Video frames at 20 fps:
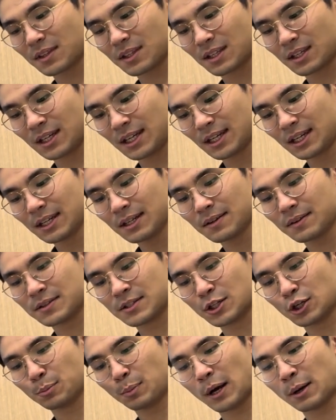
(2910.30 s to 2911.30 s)
Okay,
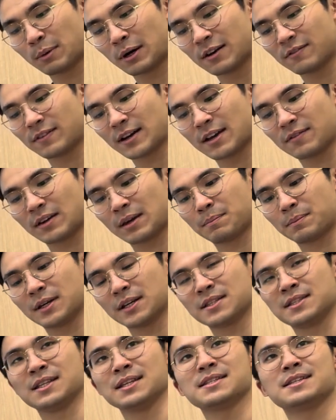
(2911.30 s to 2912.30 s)
0.15
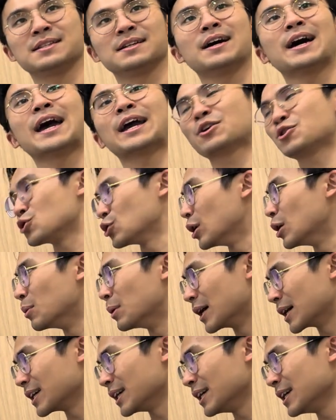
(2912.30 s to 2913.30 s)
amperes. This is the actual
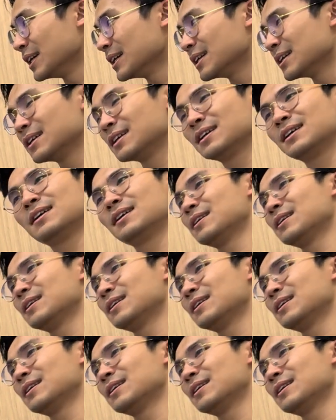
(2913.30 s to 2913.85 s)
working.